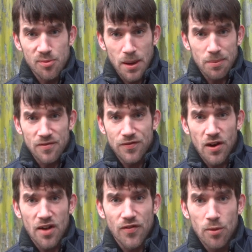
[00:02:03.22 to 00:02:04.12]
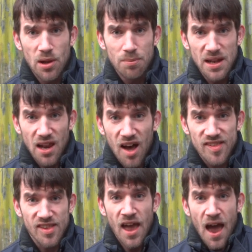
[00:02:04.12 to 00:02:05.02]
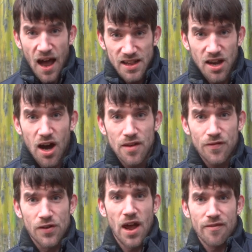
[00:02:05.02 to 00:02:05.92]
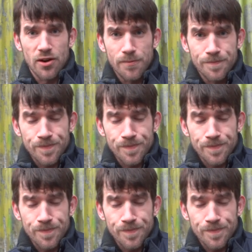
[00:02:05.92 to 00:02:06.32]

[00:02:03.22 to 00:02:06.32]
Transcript: people fought for will be lost and gone forever